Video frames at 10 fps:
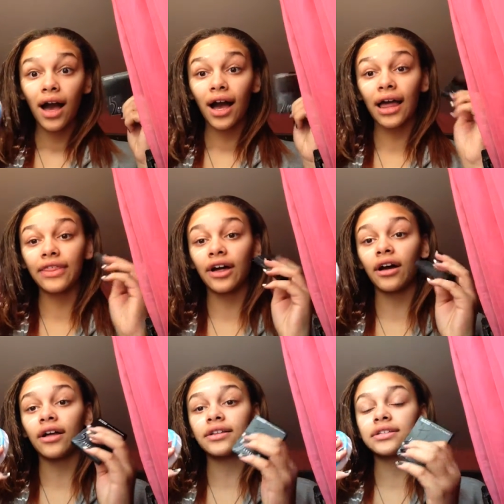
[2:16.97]
I
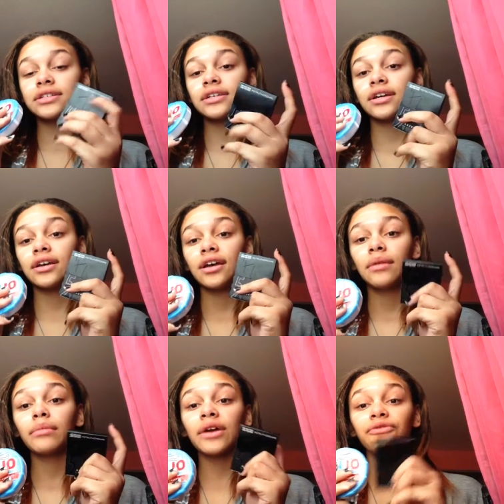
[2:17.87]
thought
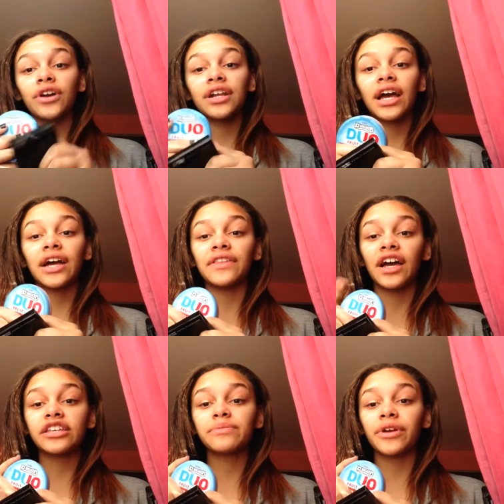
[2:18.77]
my friend had the
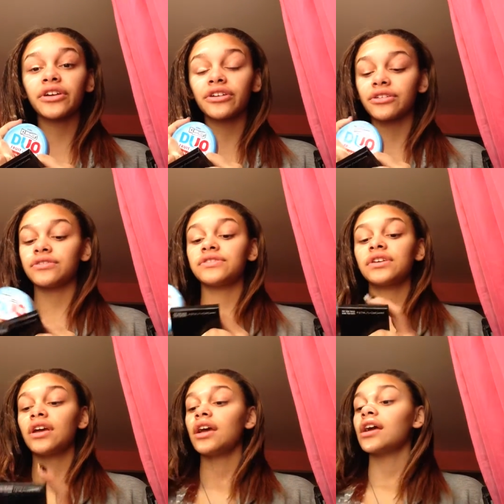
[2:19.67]

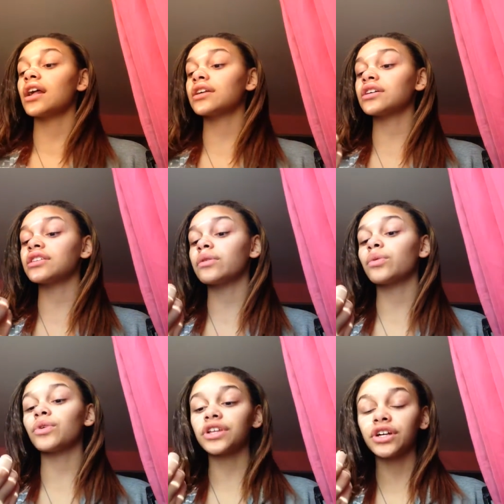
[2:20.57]
icebreakers, and I thought they
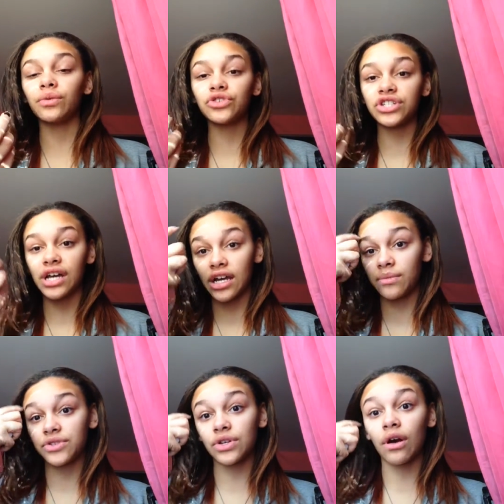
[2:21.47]
were really good when she had
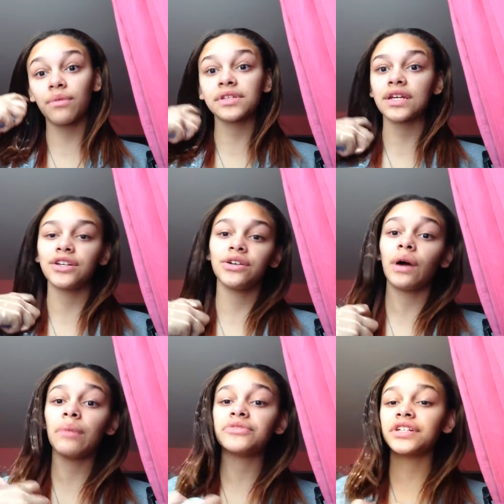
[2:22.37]
them. So I was like, you know,
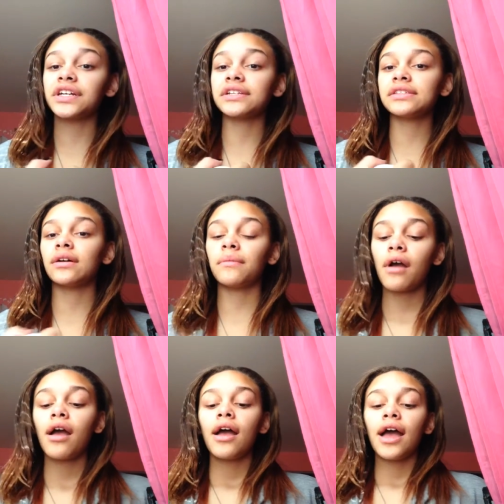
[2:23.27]
I'm just gonna get some.
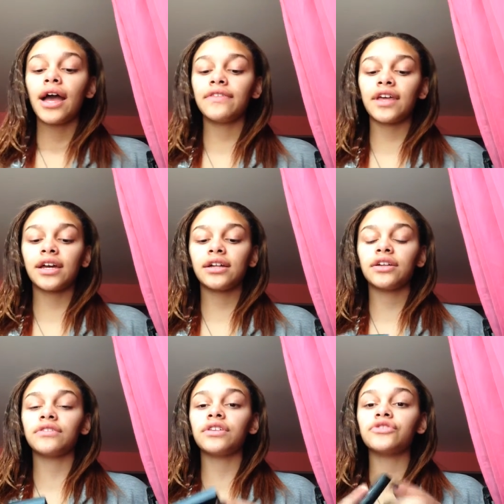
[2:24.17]
And then
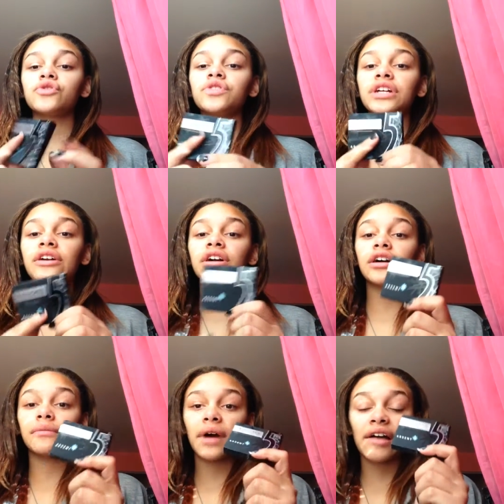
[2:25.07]
the True Leader
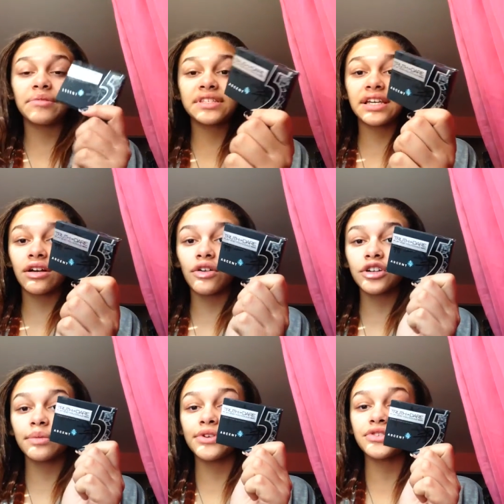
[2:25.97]
gum, I've been seeing all the
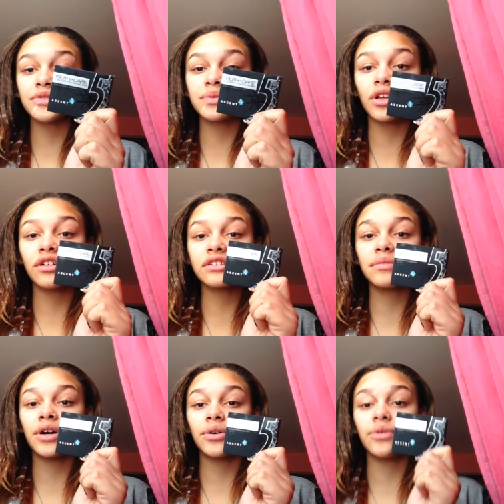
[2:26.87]
commercials with
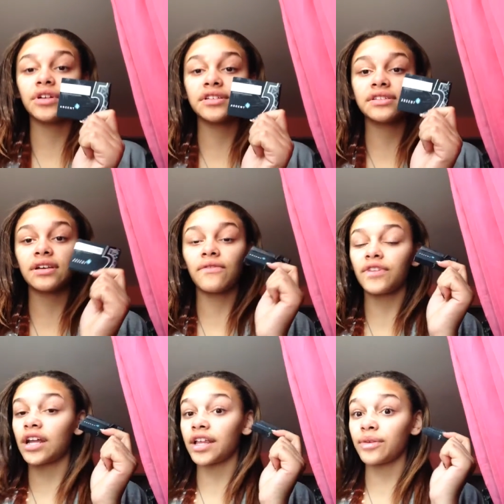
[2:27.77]
Austin Mahone and
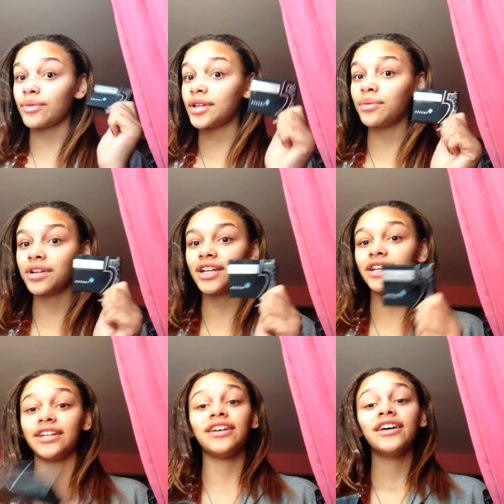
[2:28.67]
stuff, and I like really wanted to
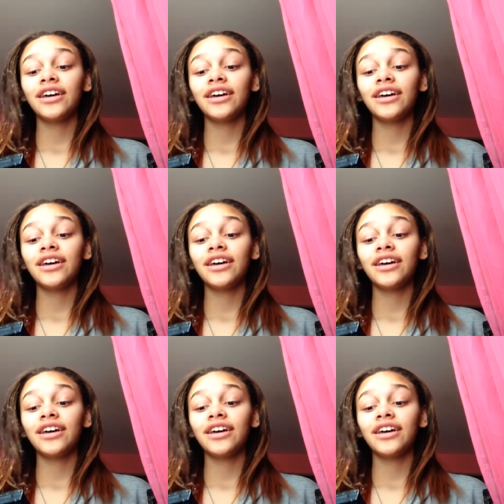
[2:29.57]
get it